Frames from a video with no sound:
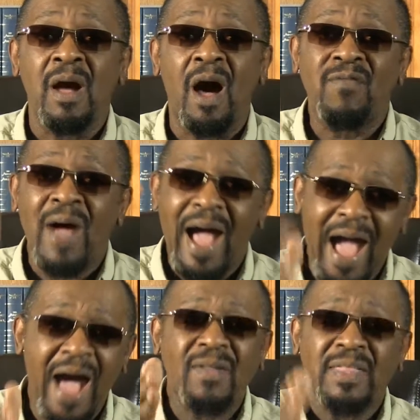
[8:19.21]
of
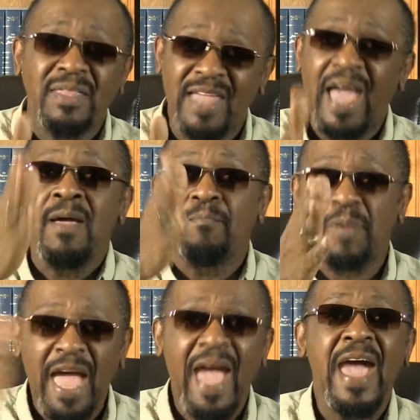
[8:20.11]
how they
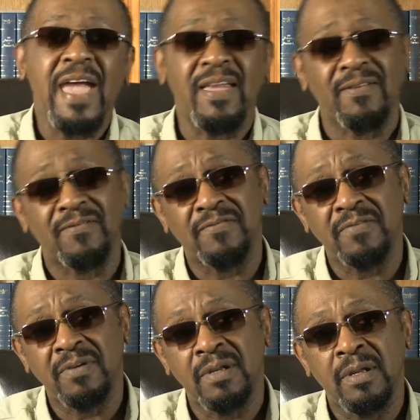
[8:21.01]
behave.
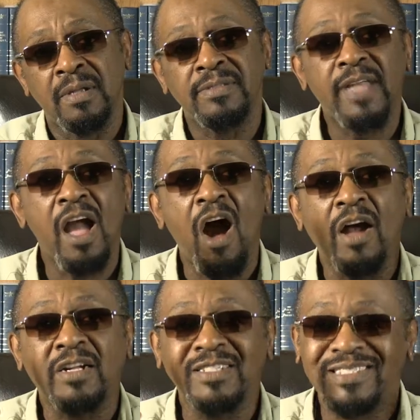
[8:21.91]
They
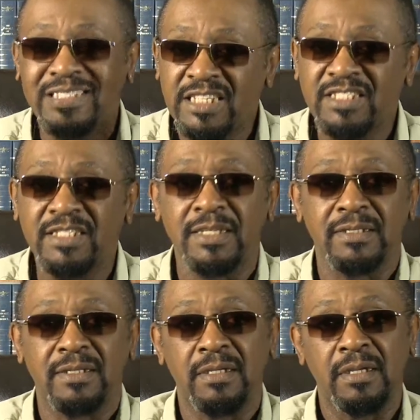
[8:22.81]
are consistent.